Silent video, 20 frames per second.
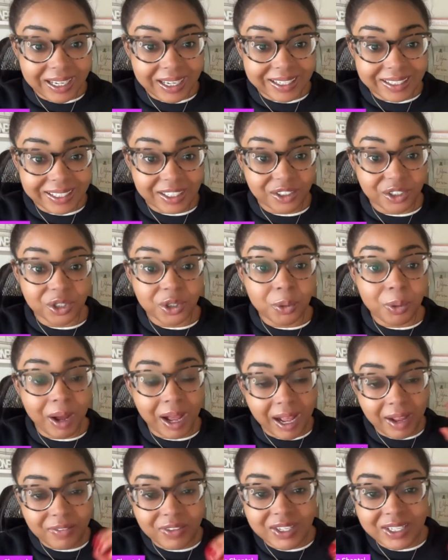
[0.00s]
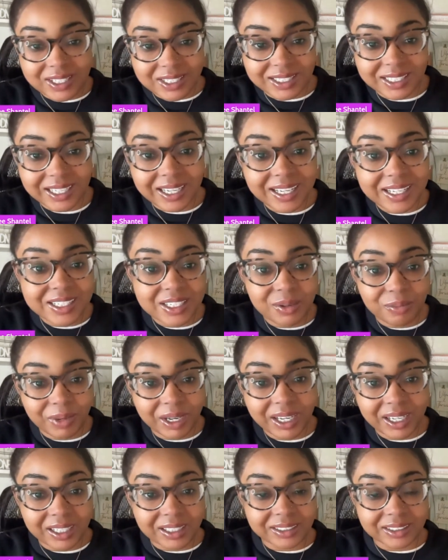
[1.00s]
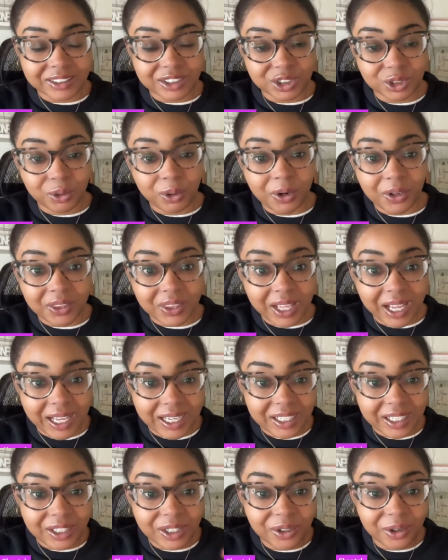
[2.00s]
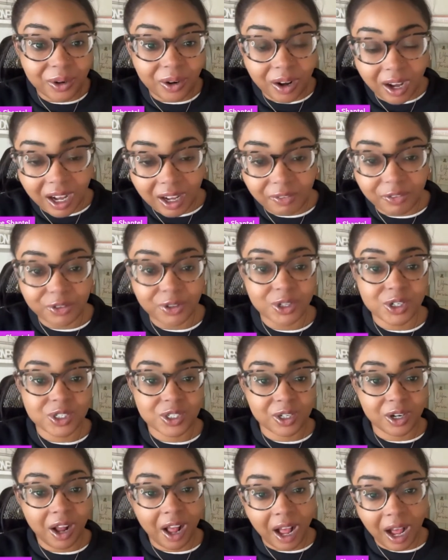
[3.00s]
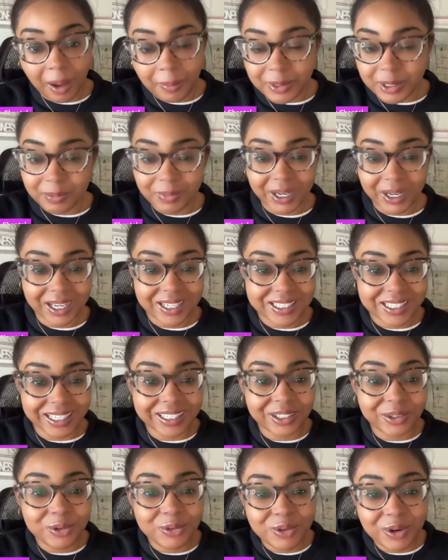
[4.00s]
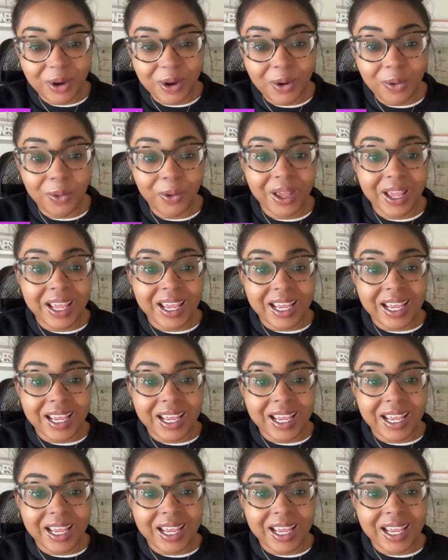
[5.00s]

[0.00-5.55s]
that you have these things to make sure that your offers are optimized and you know,